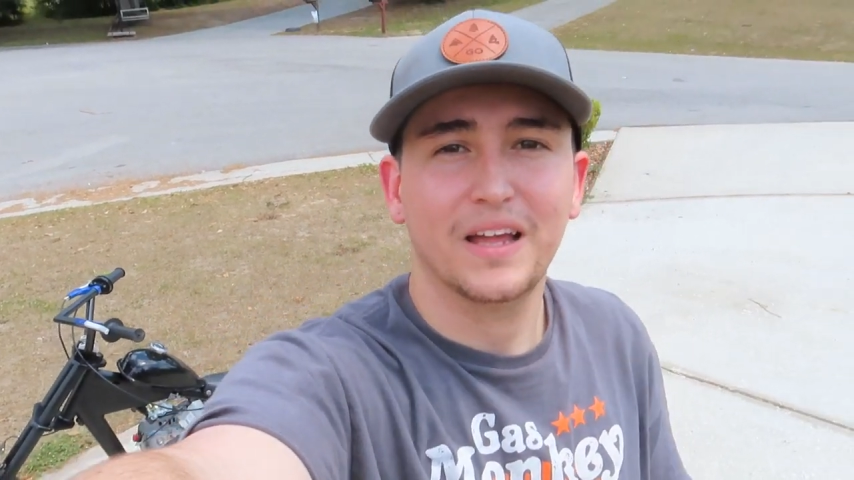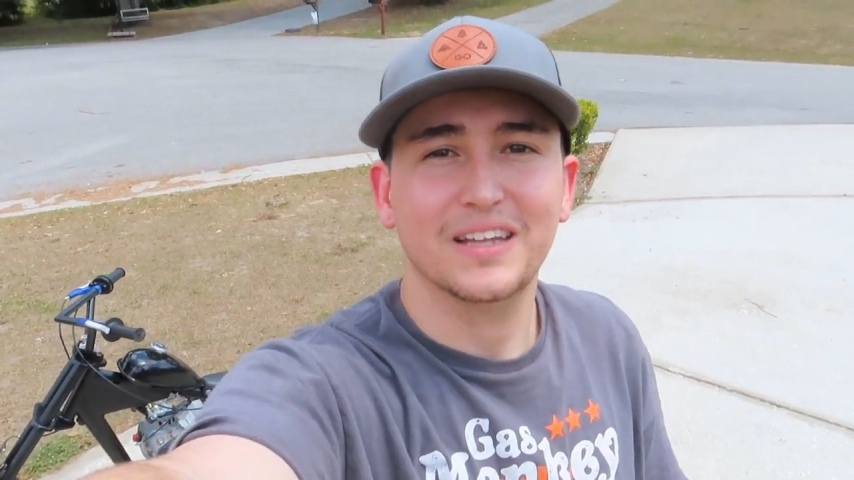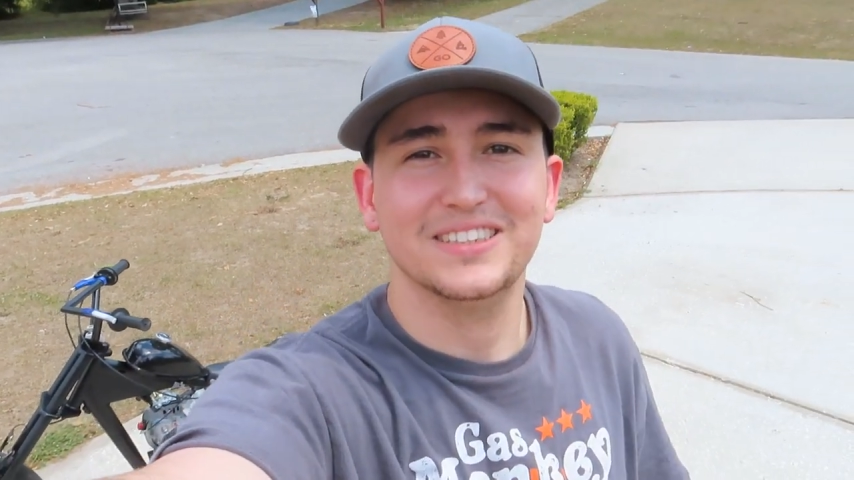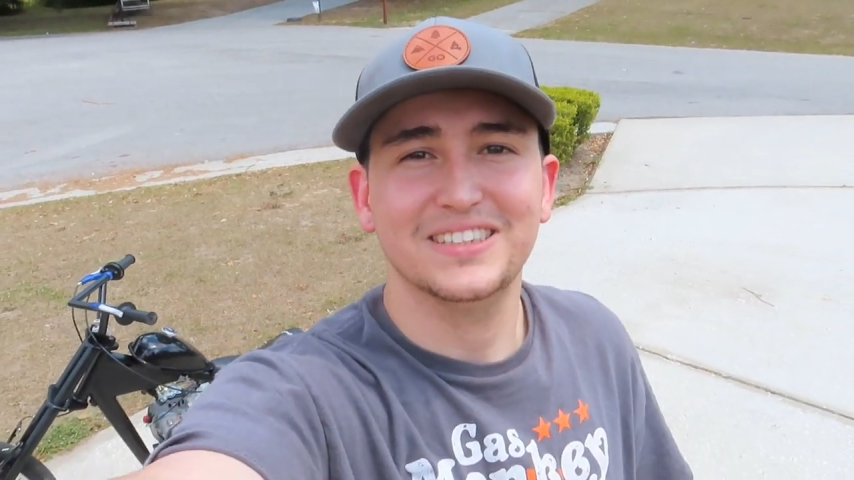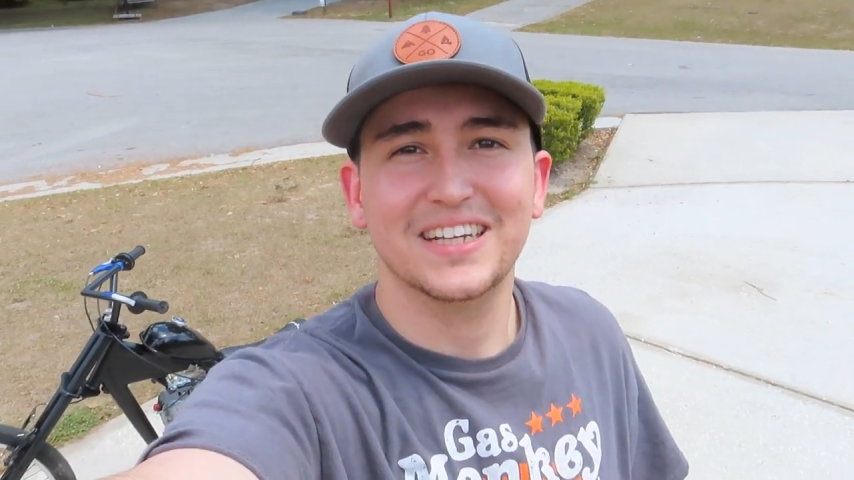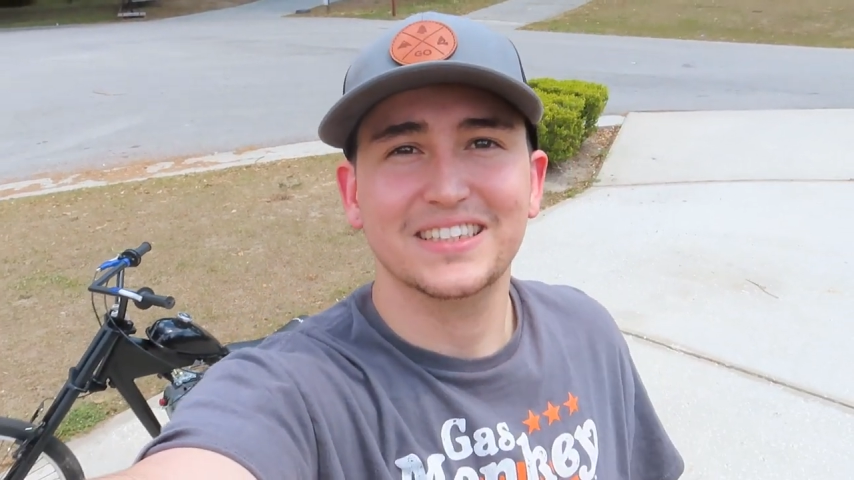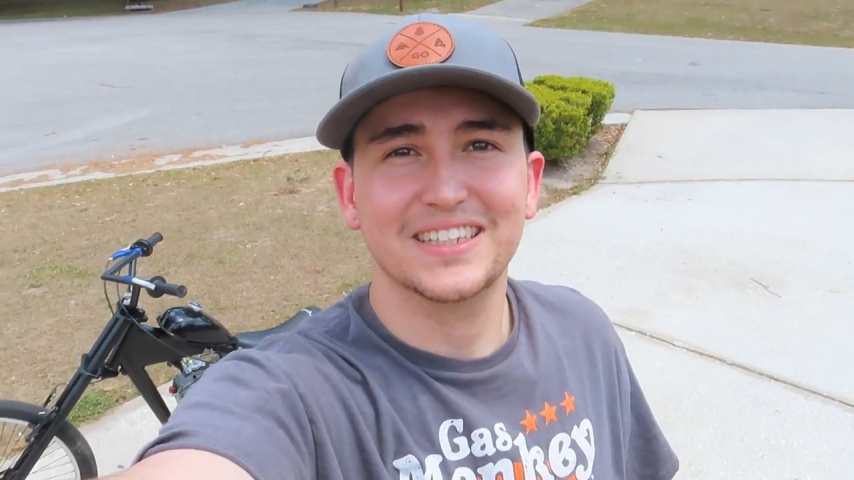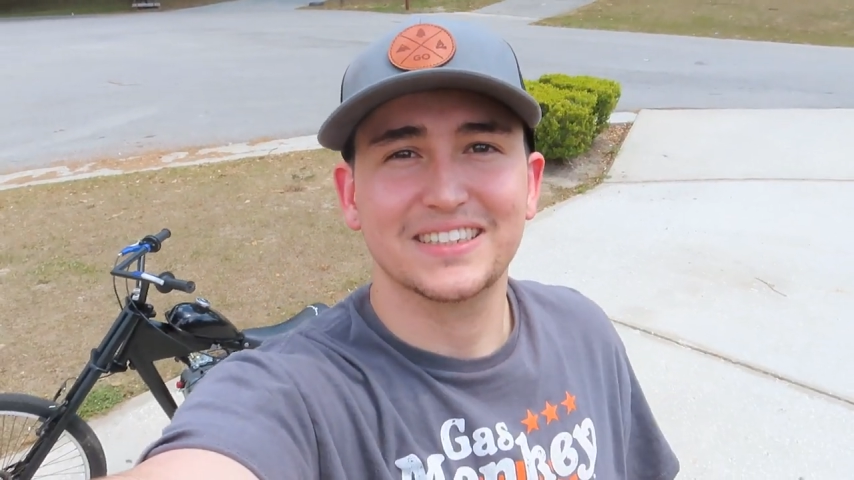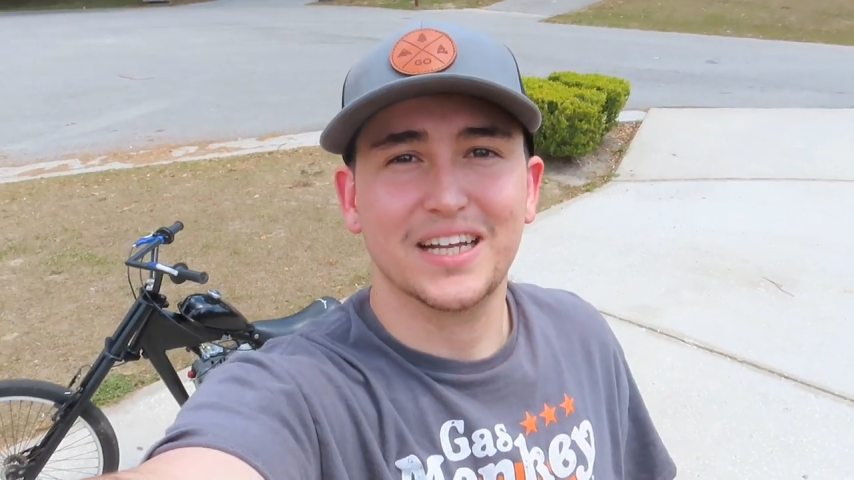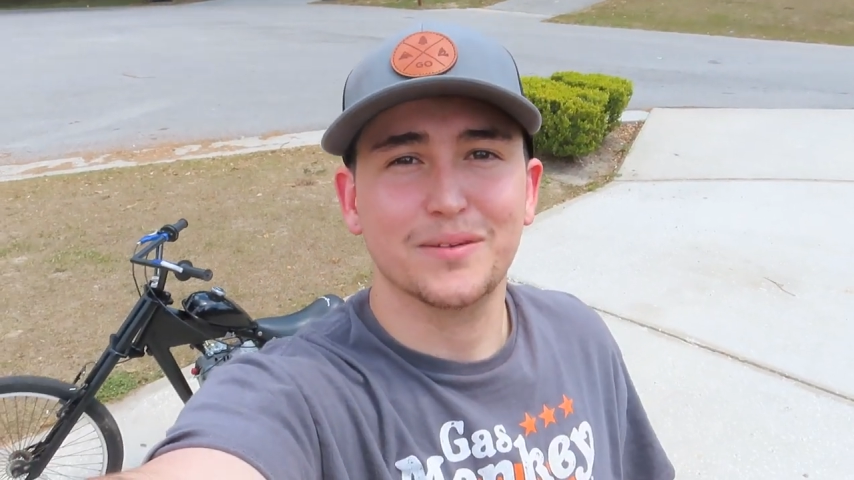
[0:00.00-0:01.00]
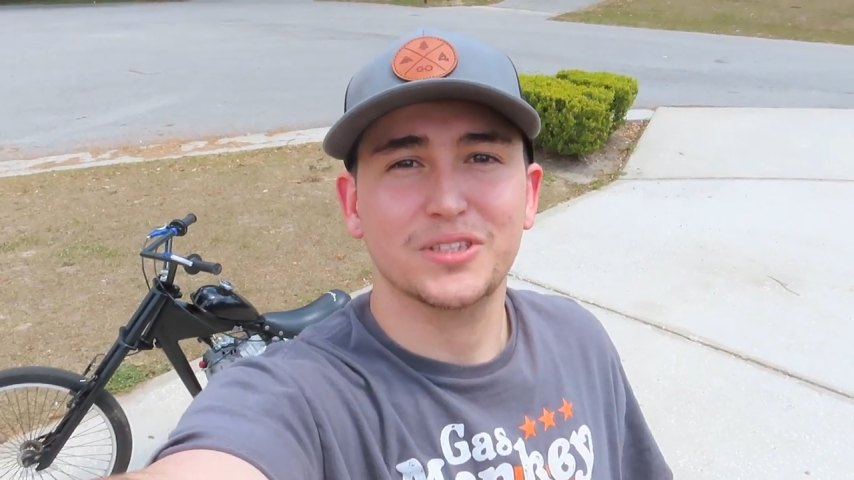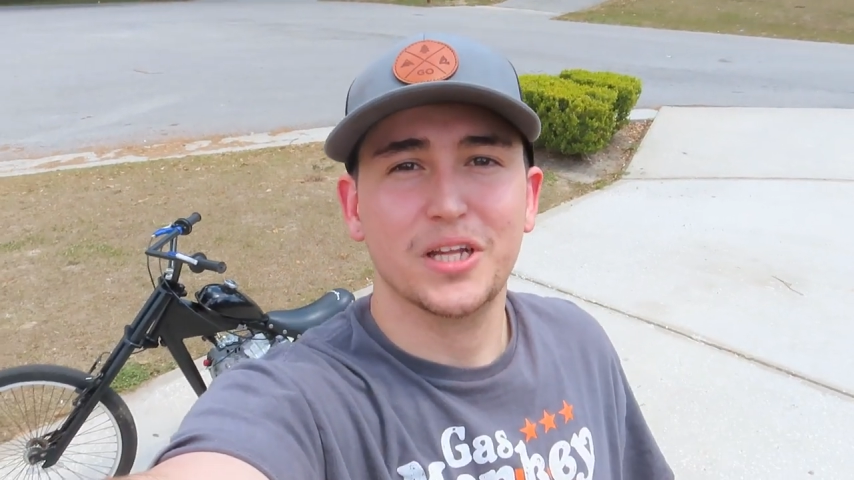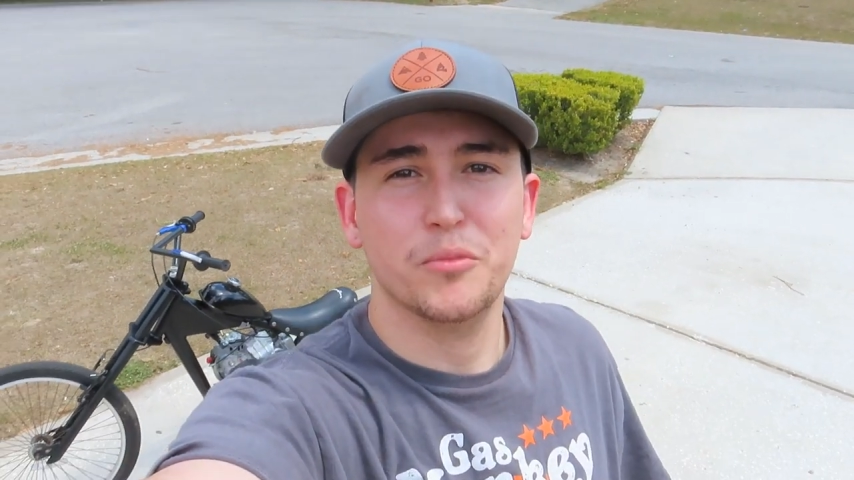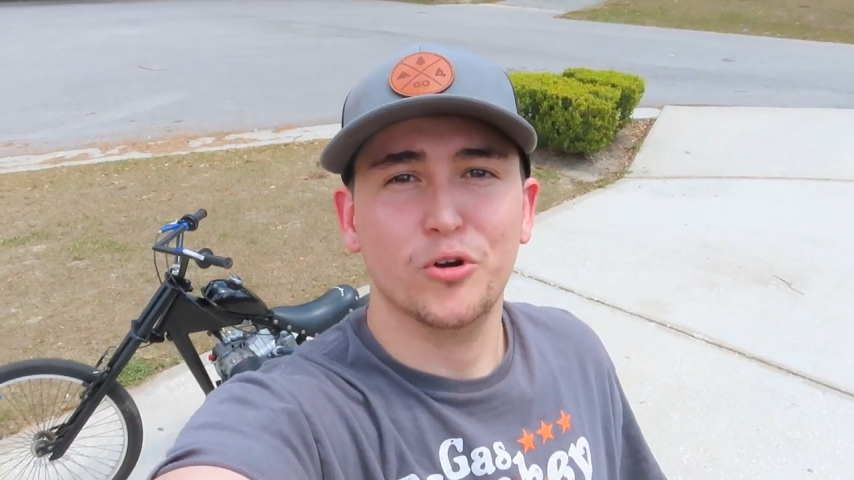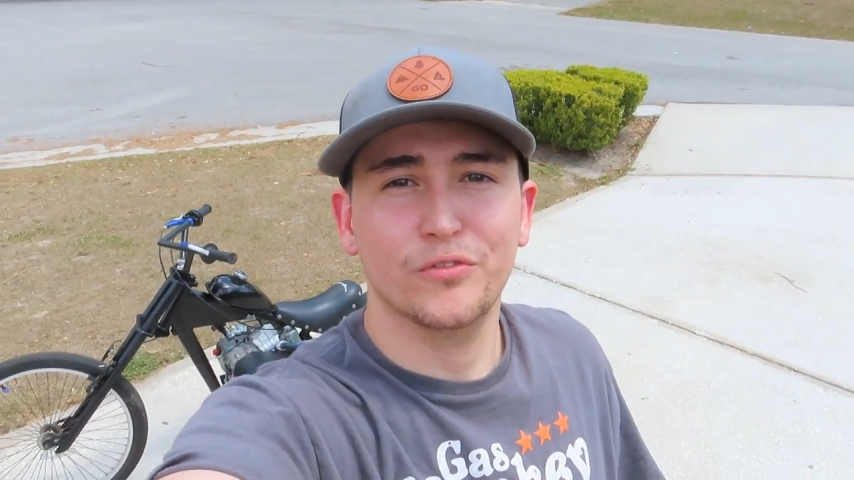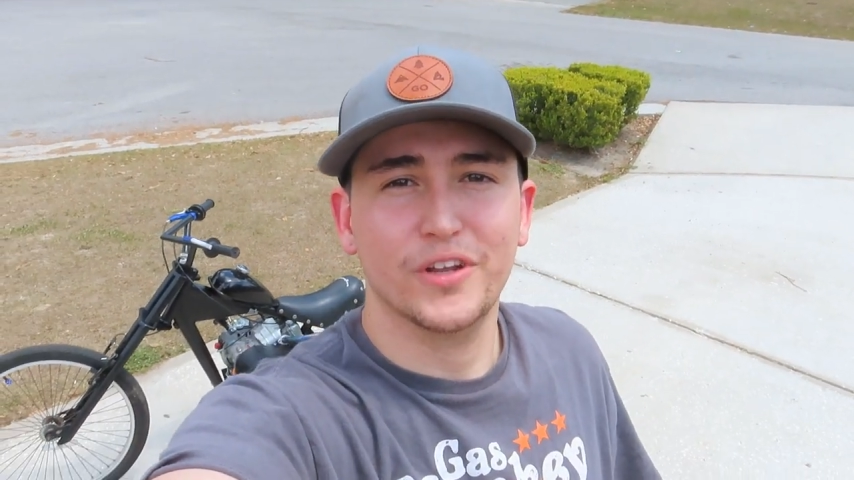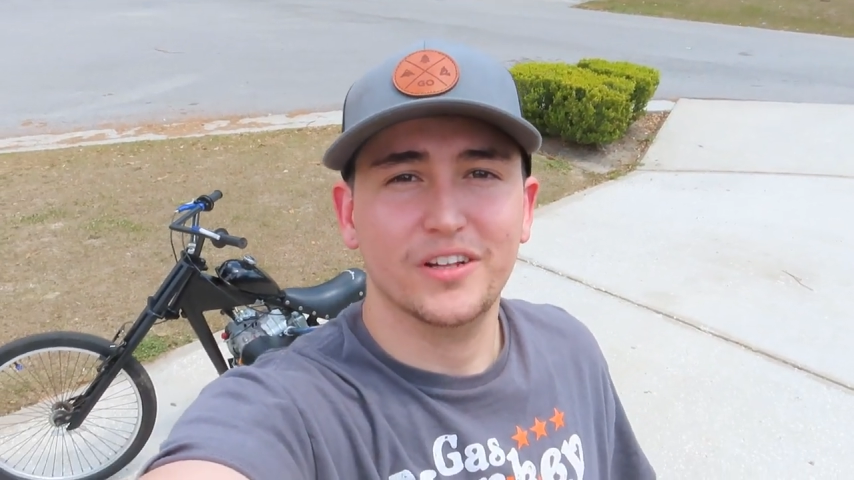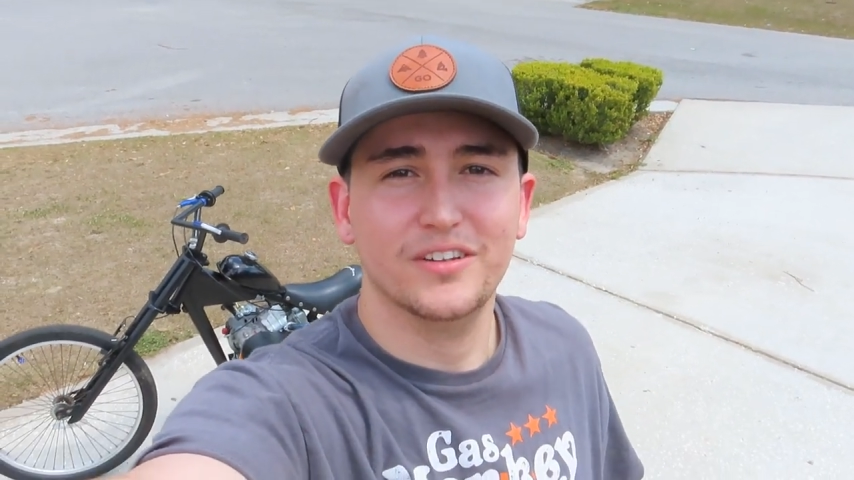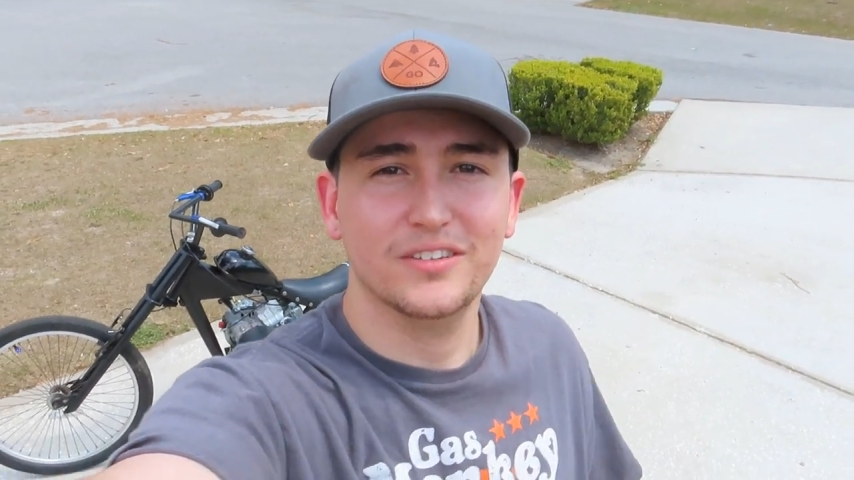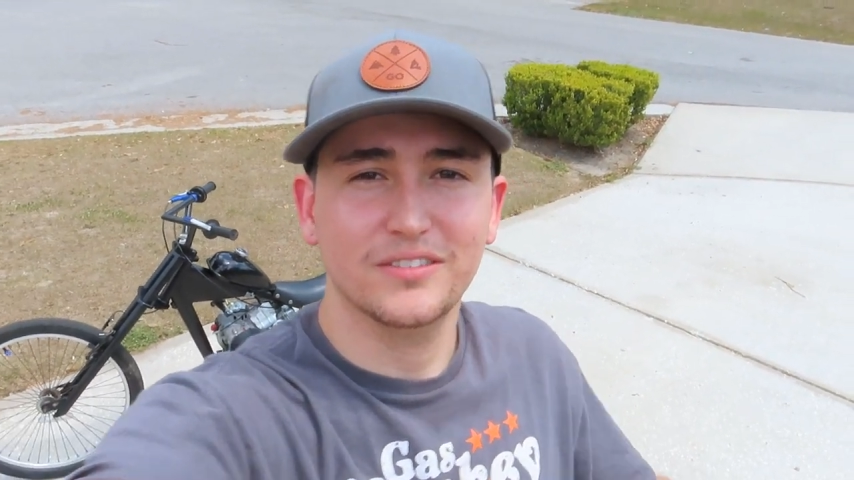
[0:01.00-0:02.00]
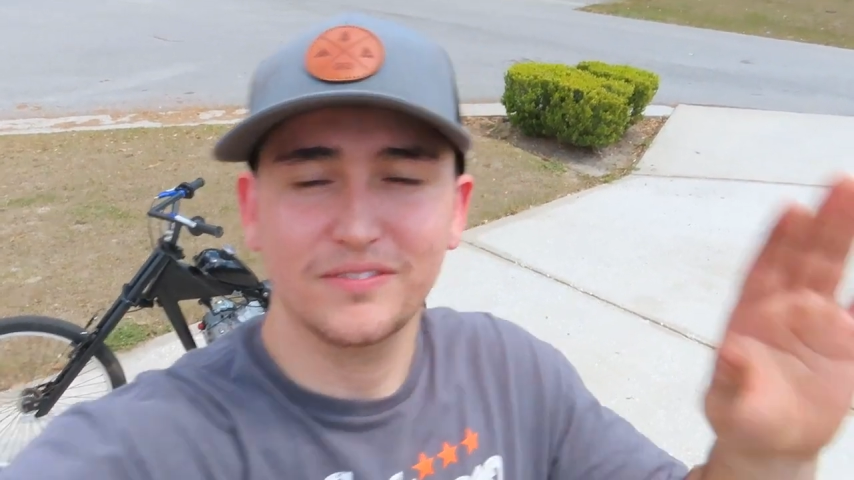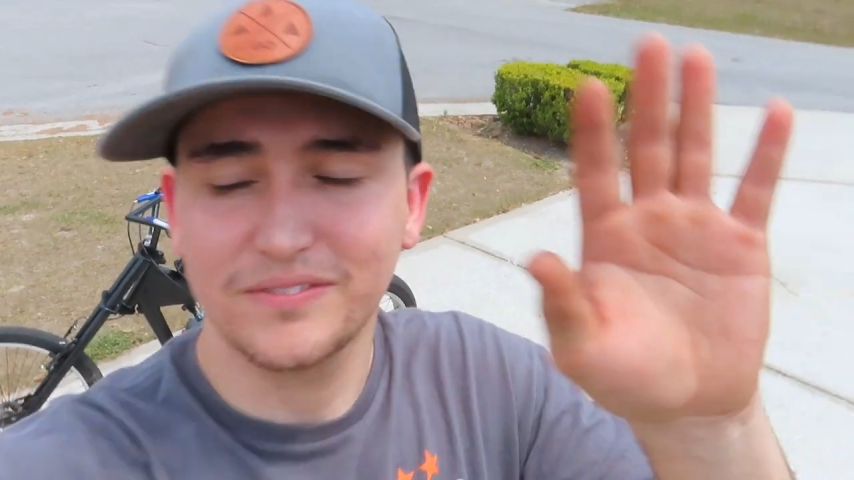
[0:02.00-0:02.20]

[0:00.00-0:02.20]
I'll see you guys next time. Stay motivated.